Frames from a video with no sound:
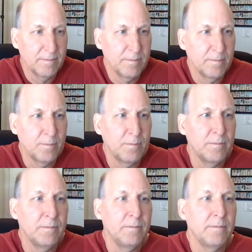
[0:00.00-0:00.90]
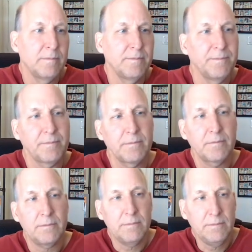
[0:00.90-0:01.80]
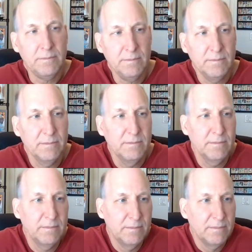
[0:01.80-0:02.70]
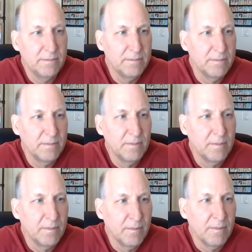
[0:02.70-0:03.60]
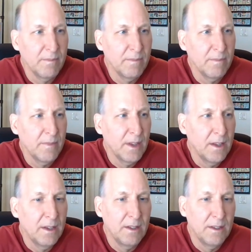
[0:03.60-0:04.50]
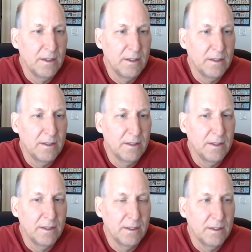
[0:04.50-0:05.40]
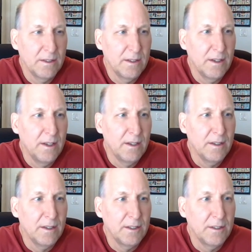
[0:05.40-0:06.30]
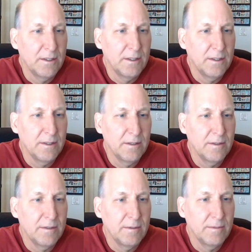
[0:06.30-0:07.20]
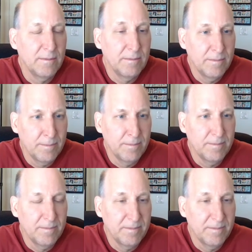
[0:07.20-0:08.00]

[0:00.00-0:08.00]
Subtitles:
This person isn't speaking.